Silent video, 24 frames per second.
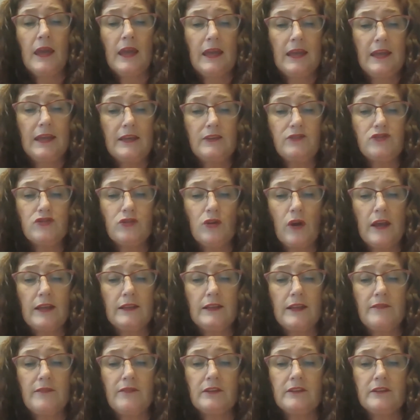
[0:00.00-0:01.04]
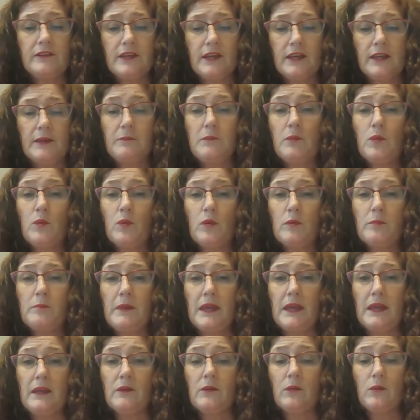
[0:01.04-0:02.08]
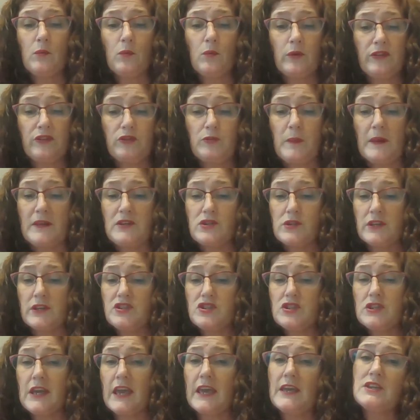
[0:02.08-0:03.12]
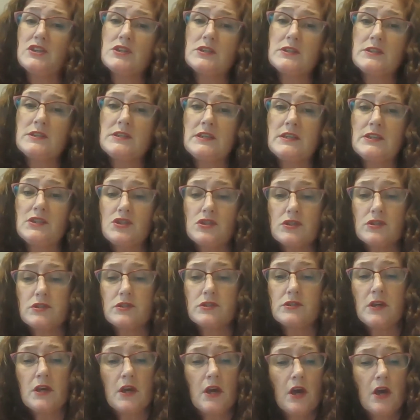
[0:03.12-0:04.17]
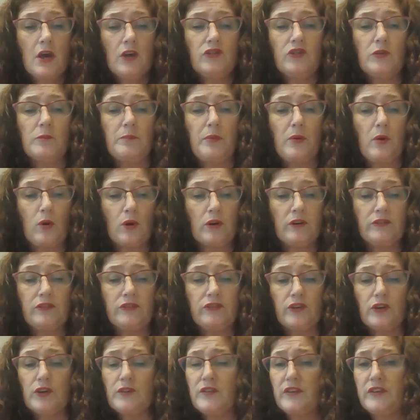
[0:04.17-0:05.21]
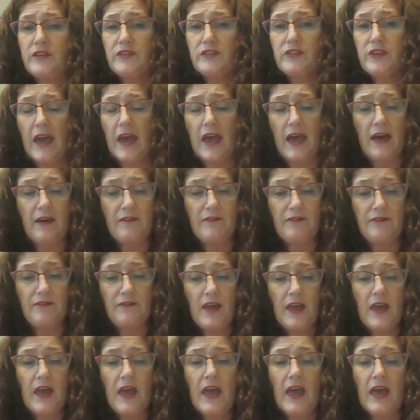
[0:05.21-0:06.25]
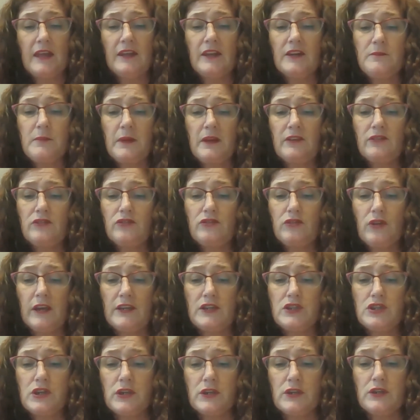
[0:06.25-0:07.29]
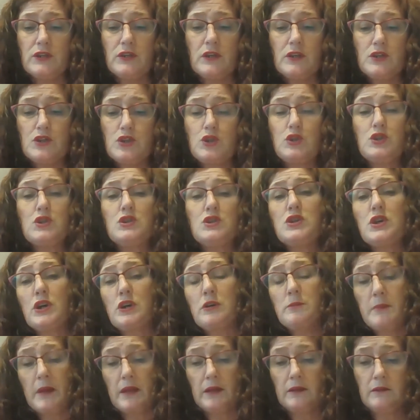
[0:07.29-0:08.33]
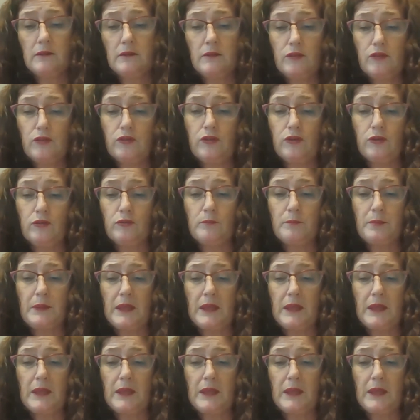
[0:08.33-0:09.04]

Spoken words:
Each grade level team will meet with special education teachers, support service staff, and administration to determine student